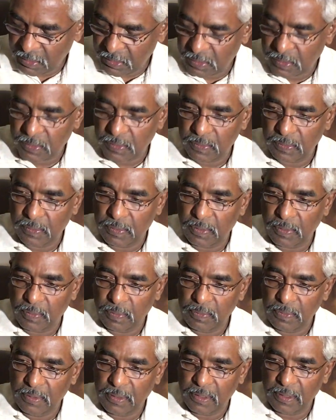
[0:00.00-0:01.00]
So the
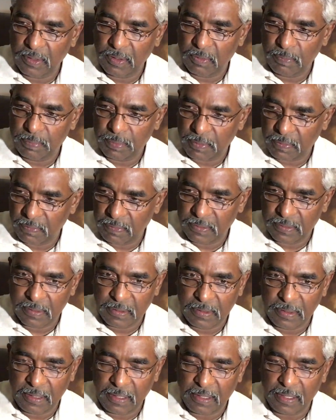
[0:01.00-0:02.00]
Ontario province,
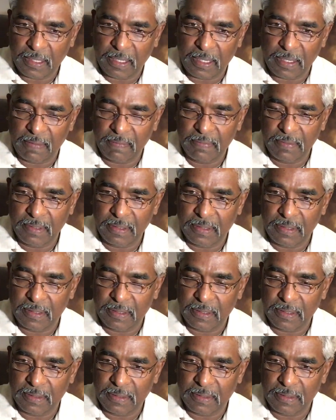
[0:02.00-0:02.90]
they have that